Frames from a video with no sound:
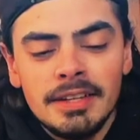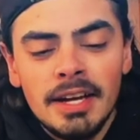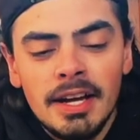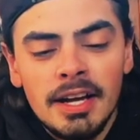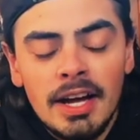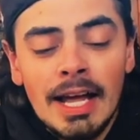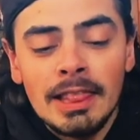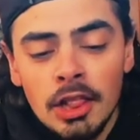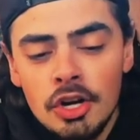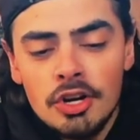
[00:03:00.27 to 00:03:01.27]
I
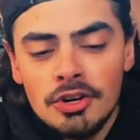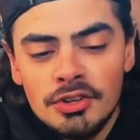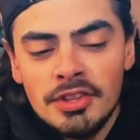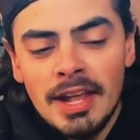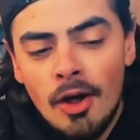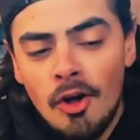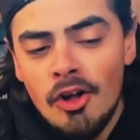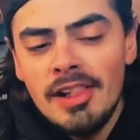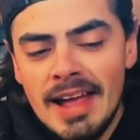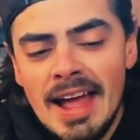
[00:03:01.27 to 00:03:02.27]
learned that
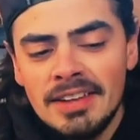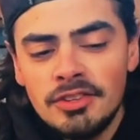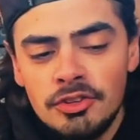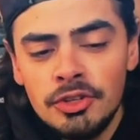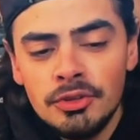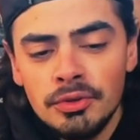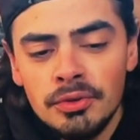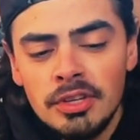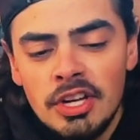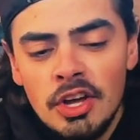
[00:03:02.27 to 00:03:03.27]
all I had to
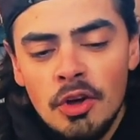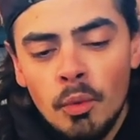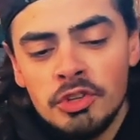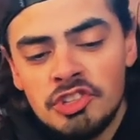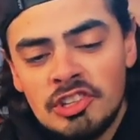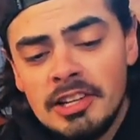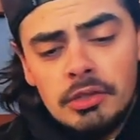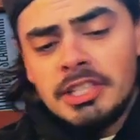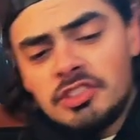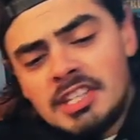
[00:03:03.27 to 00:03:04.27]
do was just
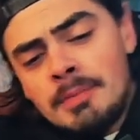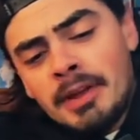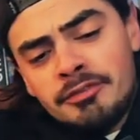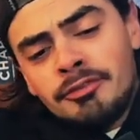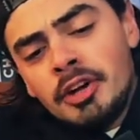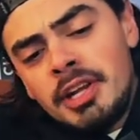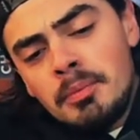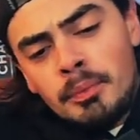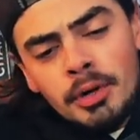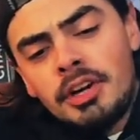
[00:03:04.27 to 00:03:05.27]
literally just get my foot,
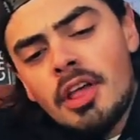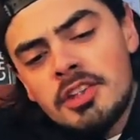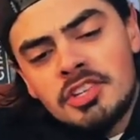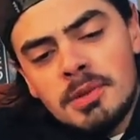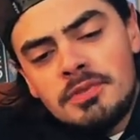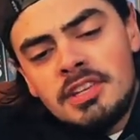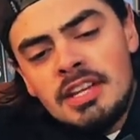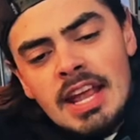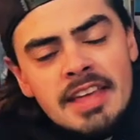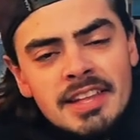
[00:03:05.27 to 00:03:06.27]
put it on the
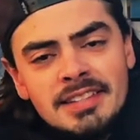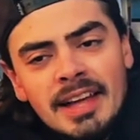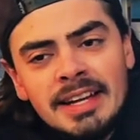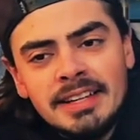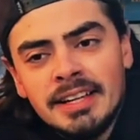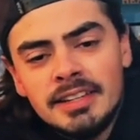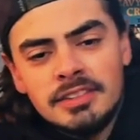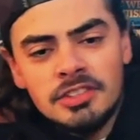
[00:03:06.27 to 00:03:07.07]
gypsy, and then tighten it.